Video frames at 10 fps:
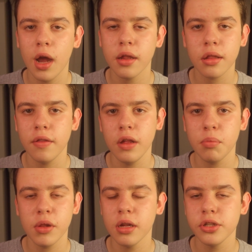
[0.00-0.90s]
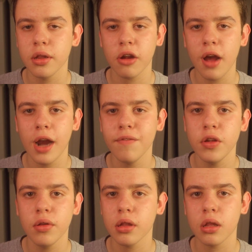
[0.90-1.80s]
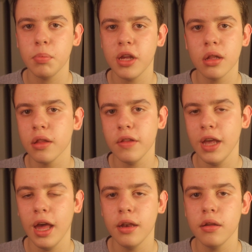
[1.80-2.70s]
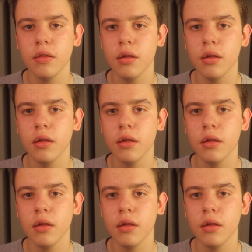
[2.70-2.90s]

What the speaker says: Honestly, these positions are kind of useless because in the end,